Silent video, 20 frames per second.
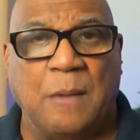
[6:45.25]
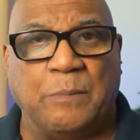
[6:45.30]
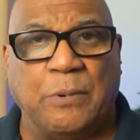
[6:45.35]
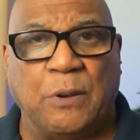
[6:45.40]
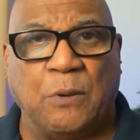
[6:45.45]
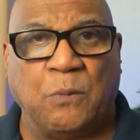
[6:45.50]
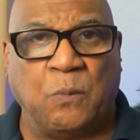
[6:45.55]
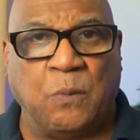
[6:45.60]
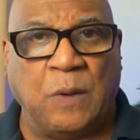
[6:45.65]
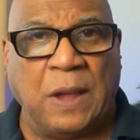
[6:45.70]

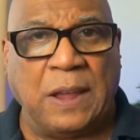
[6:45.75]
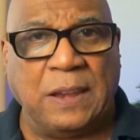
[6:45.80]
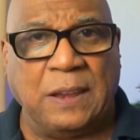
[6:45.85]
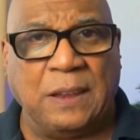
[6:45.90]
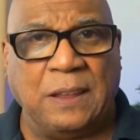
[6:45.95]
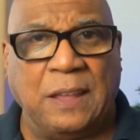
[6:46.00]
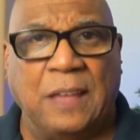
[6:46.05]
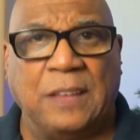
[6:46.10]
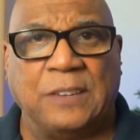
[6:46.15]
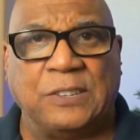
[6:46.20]
But
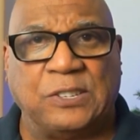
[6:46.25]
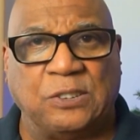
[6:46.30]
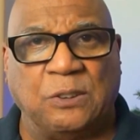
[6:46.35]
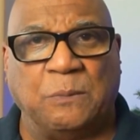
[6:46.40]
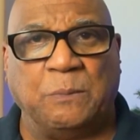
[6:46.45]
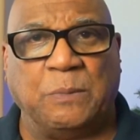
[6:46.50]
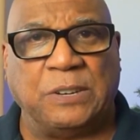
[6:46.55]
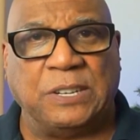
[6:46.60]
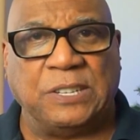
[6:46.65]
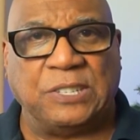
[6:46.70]
when
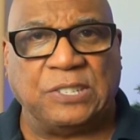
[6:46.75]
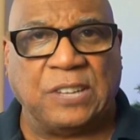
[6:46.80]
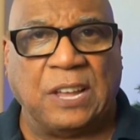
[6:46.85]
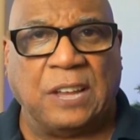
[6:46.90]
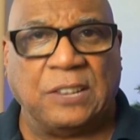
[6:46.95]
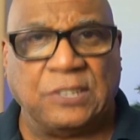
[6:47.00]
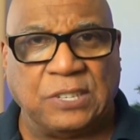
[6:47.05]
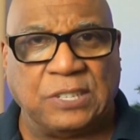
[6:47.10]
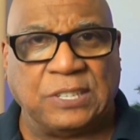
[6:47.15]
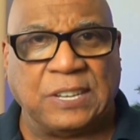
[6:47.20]
somebody
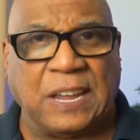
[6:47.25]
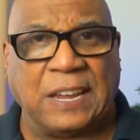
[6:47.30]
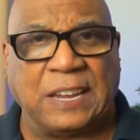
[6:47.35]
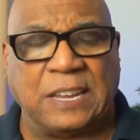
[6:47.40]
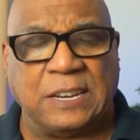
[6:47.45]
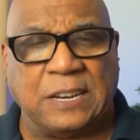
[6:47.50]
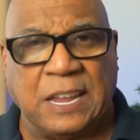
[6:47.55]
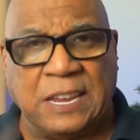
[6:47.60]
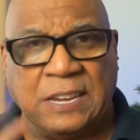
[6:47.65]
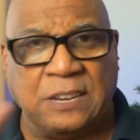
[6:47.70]
starts
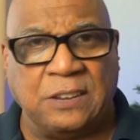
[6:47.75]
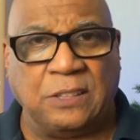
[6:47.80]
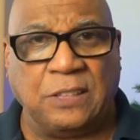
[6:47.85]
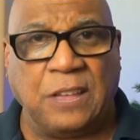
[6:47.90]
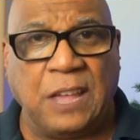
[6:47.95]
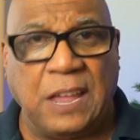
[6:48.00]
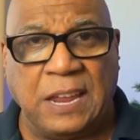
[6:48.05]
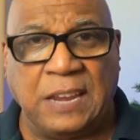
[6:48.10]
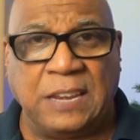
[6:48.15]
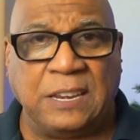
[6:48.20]
attacking
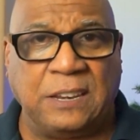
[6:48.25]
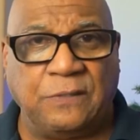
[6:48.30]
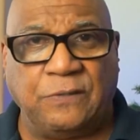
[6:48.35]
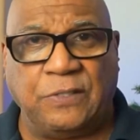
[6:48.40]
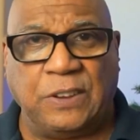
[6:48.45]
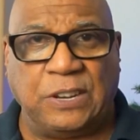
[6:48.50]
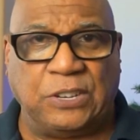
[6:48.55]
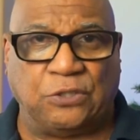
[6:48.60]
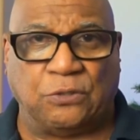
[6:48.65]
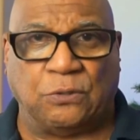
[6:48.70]
another
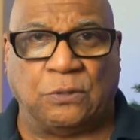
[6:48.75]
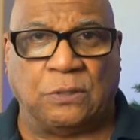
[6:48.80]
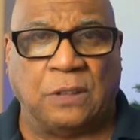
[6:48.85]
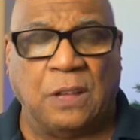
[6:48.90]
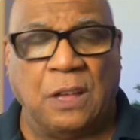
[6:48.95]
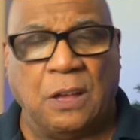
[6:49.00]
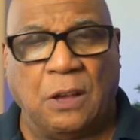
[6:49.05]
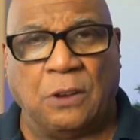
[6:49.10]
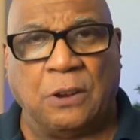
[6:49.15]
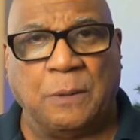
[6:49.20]
individual
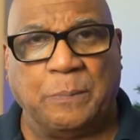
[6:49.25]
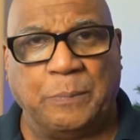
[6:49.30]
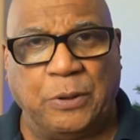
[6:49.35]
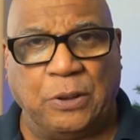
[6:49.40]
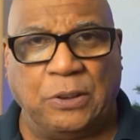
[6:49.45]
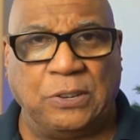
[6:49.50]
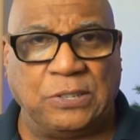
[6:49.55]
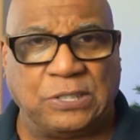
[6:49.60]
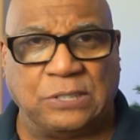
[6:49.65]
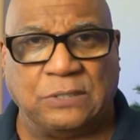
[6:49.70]
on a
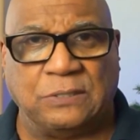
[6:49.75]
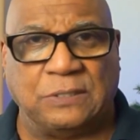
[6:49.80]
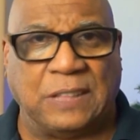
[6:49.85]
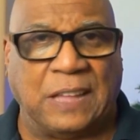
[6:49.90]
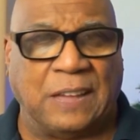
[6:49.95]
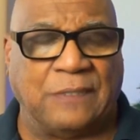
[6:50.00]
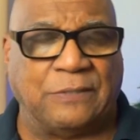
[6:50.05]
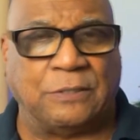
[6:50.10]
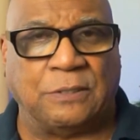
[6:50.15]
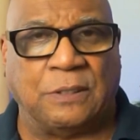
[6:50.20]
personal
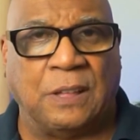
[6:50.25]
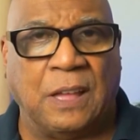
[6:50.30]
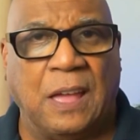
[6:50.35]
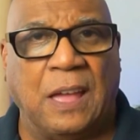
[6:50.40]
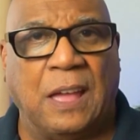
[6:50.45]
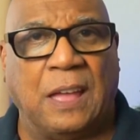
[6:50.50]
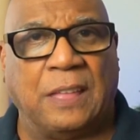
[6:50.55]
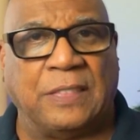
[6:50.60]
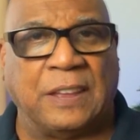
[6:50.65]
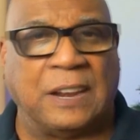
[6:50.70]
level,
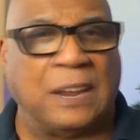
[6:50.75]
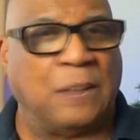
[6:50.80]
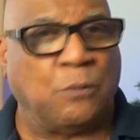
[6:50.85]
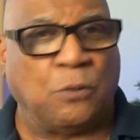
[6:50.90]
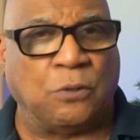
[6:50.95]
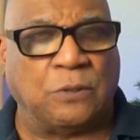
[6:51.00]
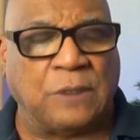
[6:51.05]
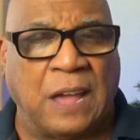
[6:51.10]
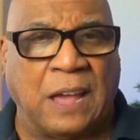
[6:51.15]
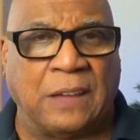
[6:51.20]
then I
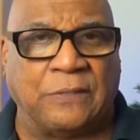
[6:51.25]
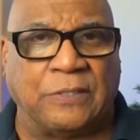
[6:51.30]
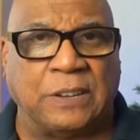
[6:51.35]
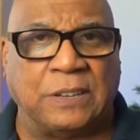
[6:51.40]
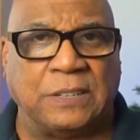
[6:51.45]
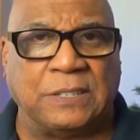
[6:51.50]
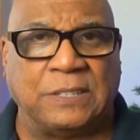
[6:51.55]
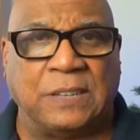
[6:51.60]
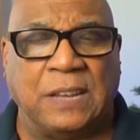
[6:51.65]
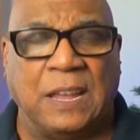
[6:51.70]
won't have
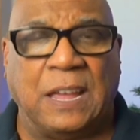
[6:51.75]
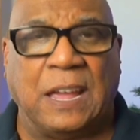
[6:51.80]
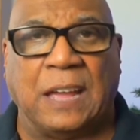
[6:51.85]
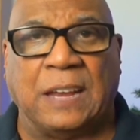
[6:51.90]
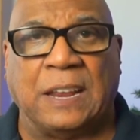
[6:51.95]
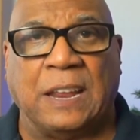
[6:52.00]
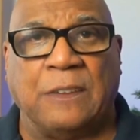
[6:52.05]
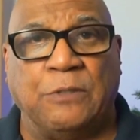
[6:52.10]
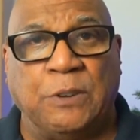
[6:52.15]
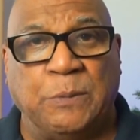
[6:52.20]
it.
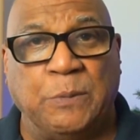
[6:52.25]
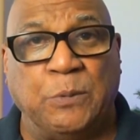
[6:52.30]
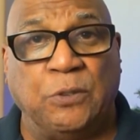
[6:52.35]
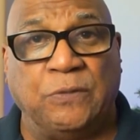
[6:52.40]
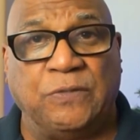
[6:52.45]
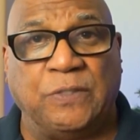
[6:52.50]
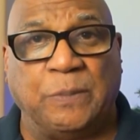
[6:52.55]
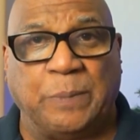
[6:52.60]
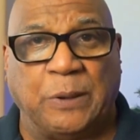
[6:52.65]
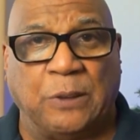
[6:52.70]
And I
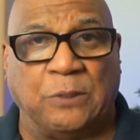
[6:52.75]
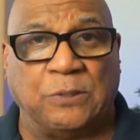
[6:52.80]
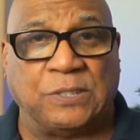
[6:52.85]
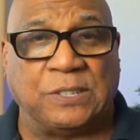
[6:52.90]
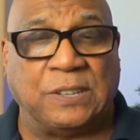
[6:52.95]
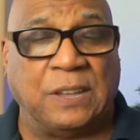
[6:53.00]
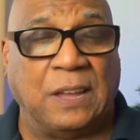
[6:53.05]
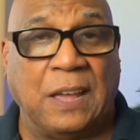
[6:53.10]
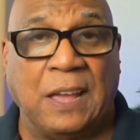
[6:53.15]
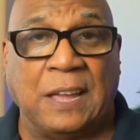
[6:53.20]
removed the
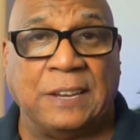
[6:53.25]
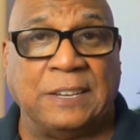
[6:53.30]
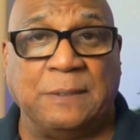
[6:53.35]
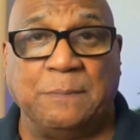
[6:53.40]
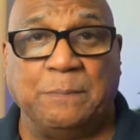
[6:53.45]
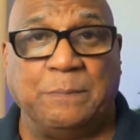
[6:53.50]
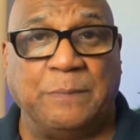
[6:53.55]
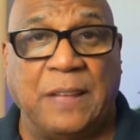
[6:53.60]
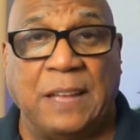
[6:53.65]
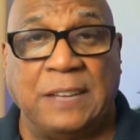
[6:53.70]
post. I
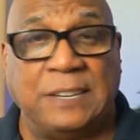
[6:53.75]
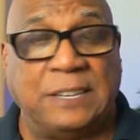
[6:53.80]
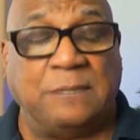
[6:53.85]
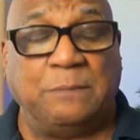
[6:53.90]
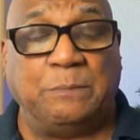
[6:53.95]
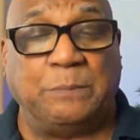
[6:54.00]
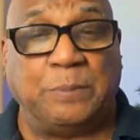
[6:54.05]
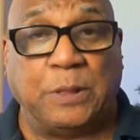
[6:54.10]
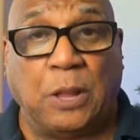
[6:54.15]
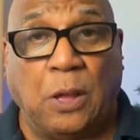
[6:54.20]

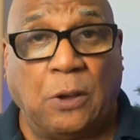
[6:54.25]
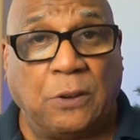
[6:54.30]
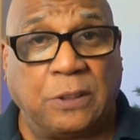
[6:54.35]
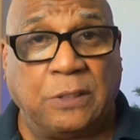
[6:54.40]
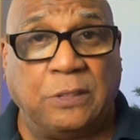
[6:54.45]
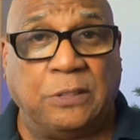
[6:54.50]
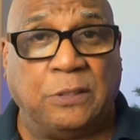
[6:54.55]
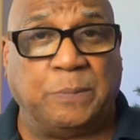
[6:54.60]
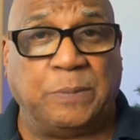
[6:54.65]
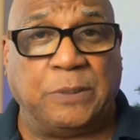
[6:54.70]
didn't
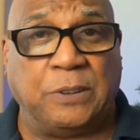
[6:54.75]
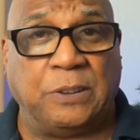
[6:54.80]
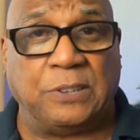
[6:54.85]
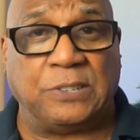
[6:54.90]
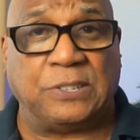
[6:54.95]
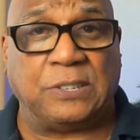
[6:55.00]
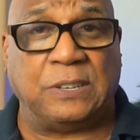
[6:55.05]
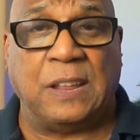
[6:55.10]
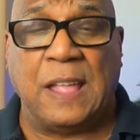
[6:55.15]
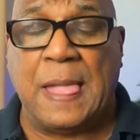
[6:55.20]
block the
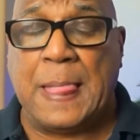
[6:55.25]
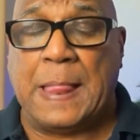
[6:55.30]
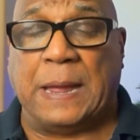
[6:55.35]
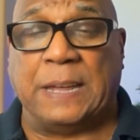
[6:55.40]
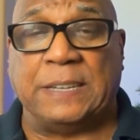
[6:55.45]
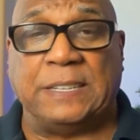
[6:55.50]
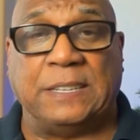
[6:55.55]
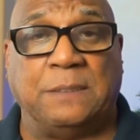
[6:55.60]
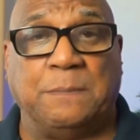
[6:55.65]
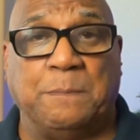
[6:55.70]
person,
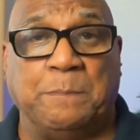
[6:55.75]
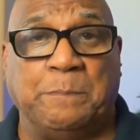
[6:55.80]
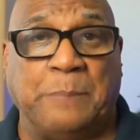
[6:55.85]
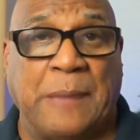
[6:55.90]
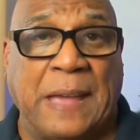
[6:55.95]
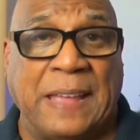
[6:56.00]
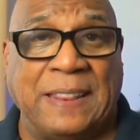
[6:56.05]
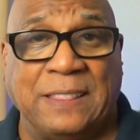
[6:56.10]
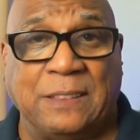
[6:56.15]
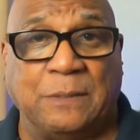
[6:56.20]
I didn't
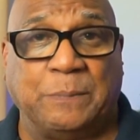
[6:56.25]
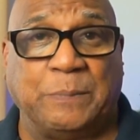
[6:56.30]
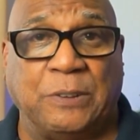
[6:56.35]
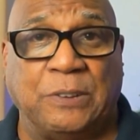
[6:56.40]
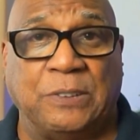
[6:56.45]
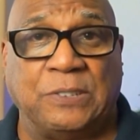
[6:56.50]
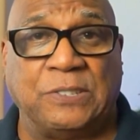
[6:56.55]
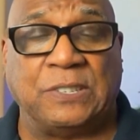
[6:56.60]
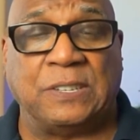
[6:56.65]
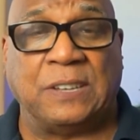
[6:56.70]
ban the
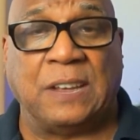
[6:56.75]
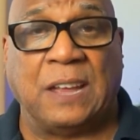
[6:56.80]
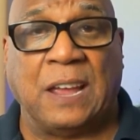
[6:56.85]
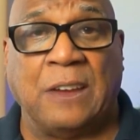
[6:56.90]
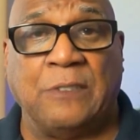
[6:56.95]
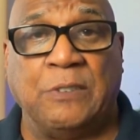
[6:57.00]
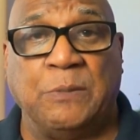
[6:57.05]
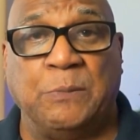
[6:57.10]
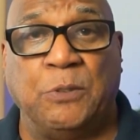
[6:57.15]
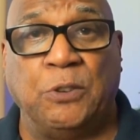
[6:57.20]
person,
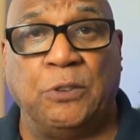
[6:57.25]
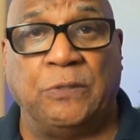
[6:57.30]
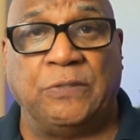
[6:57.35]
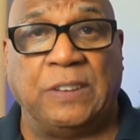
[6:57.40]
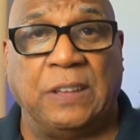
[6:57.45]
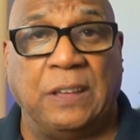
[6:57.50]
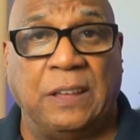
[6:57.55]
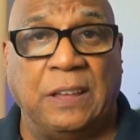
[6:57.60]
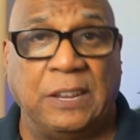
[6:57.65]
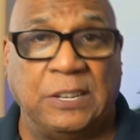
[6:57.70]
I removed
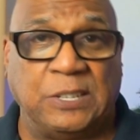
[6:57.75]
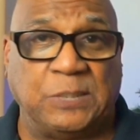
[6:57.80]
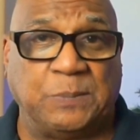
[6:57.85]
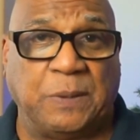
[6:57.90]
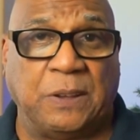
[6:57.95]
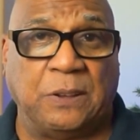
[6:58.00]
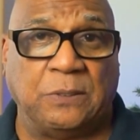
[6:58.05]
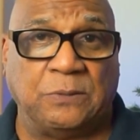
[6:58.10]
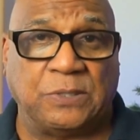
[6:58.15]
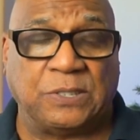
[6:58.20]
his
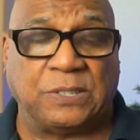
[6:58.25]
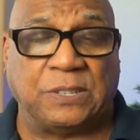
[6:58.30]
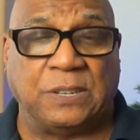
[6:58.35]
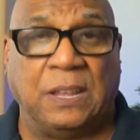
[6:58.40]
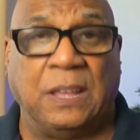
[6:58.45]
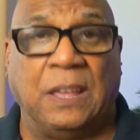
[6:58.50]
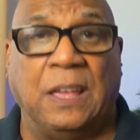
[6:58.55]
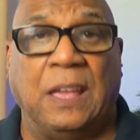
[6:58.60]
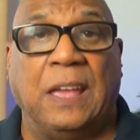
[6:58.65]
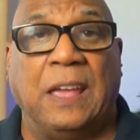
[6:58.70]
post.
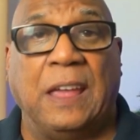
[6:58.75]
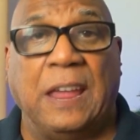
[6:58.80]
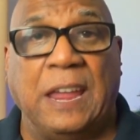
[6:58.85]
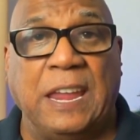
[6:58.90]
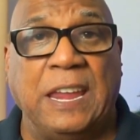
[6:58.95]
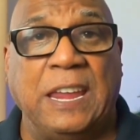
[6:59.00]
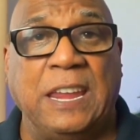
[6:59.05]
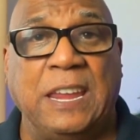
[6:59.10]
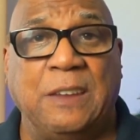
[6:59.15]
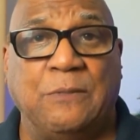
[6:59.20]

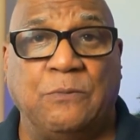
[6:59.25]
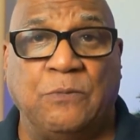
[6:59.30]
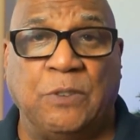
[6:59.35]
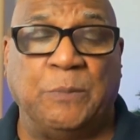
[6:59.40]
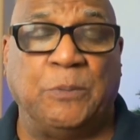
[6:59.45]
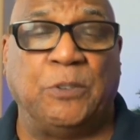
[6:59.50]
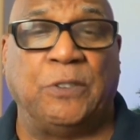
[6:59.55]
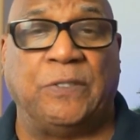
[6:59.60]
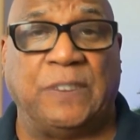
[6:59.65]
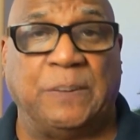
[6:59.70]
He removed